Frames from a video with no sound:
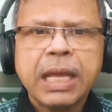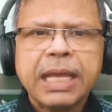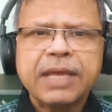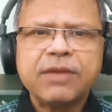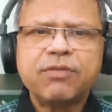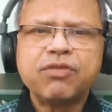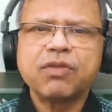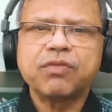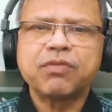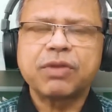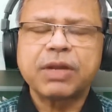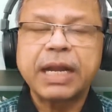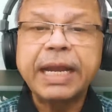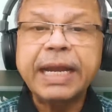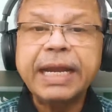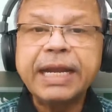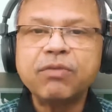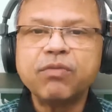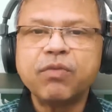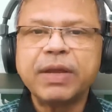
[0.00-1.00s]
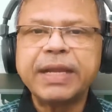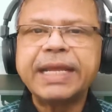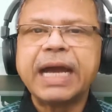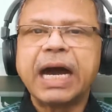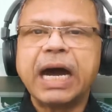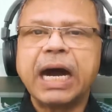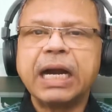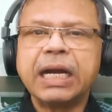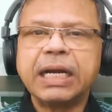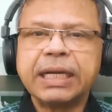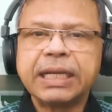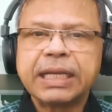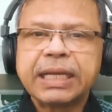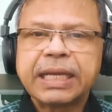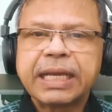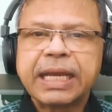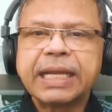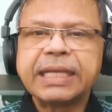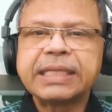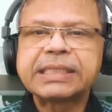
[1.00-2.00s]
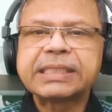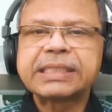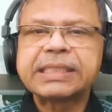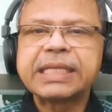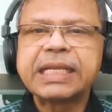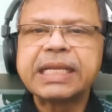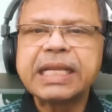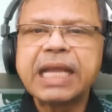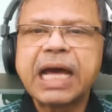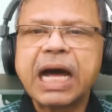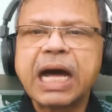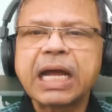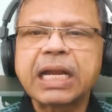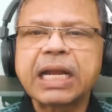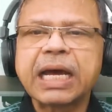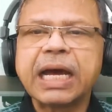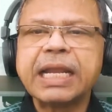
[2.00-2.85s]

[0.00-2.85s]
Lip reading: If you have tried very hard and still are